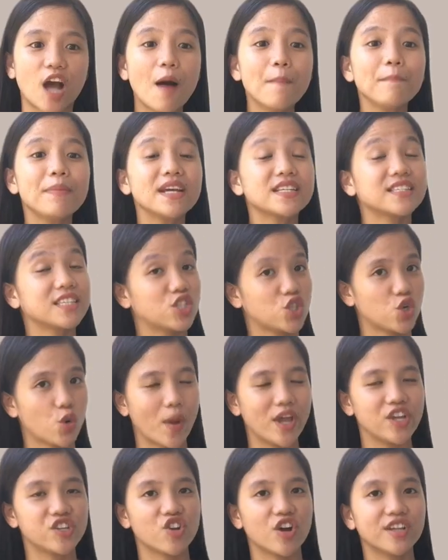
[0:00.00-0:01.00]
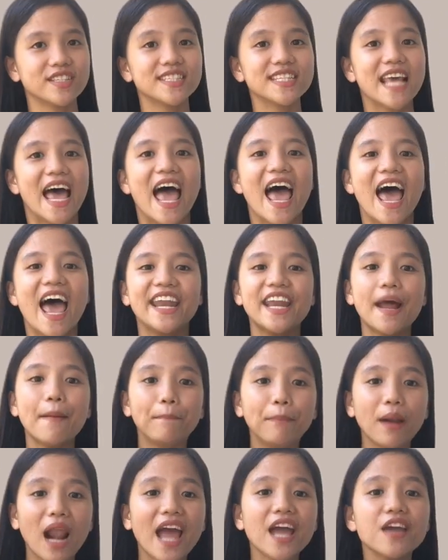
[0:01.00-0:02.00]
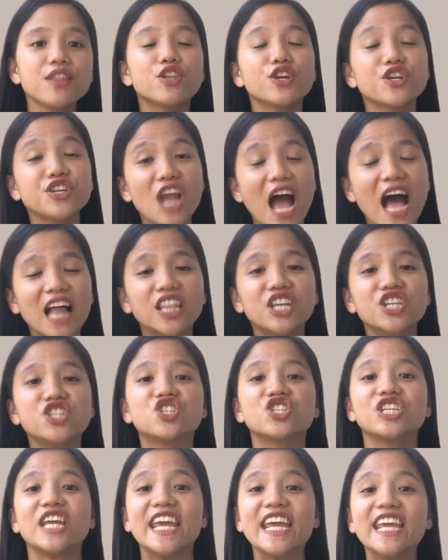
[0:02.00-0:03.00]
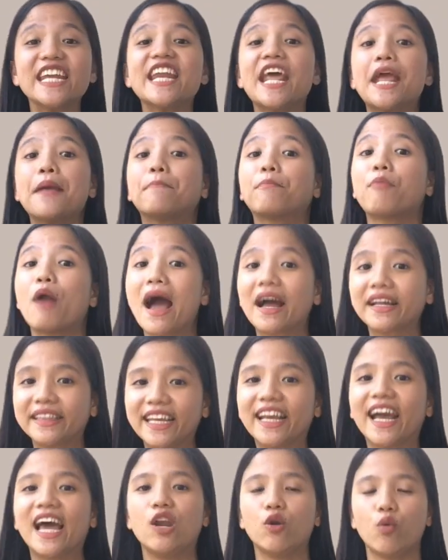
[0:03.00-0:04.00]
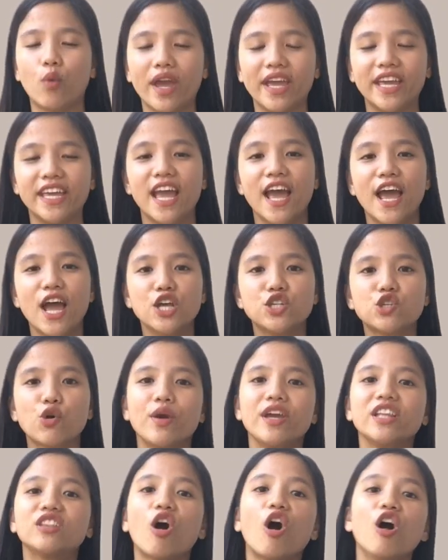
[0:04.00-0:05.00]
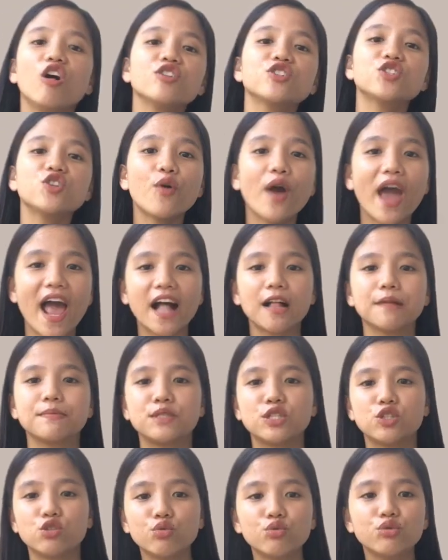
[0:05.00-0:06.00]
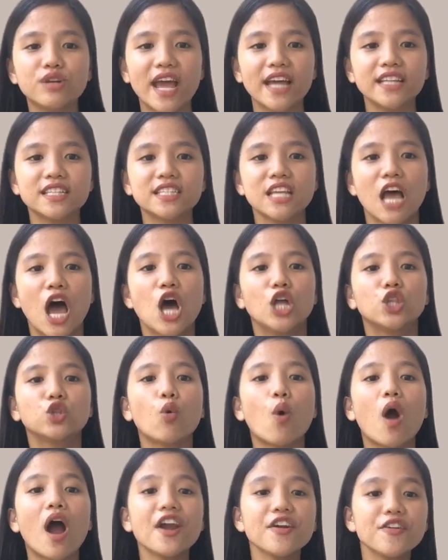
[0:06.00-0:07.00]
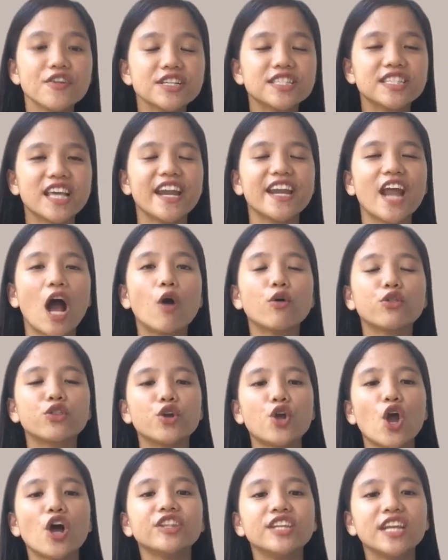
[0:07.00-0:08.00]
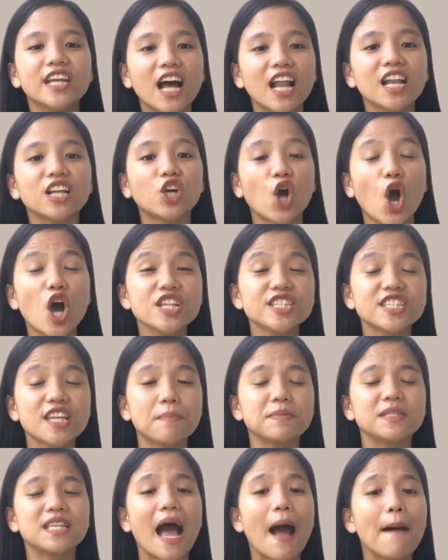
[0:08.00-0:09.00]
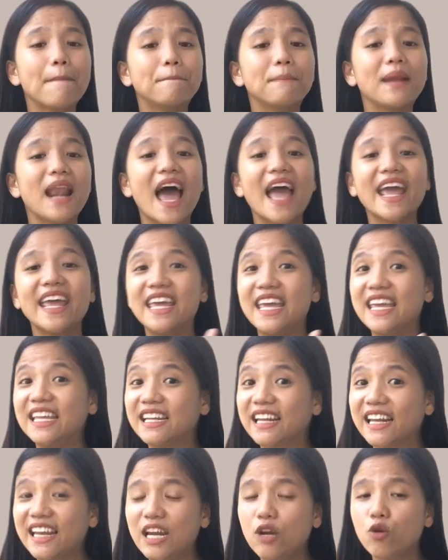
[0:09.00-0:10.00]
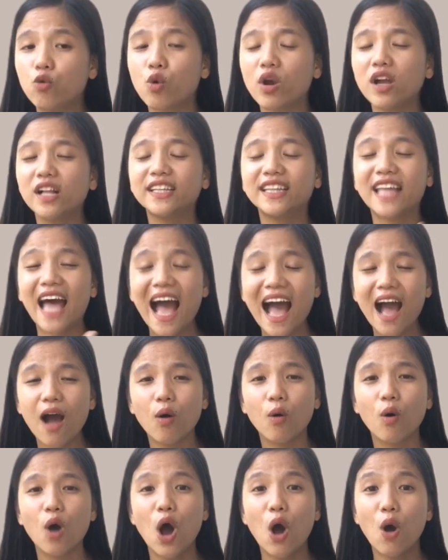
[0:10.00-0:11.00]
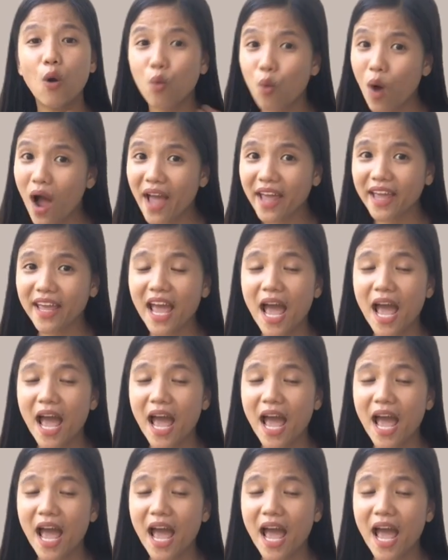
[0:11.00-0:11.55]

complex situations and apply their knowledge in a practical way. So, it also helps students to understand how theoretical concepts apply in real world. How? Why?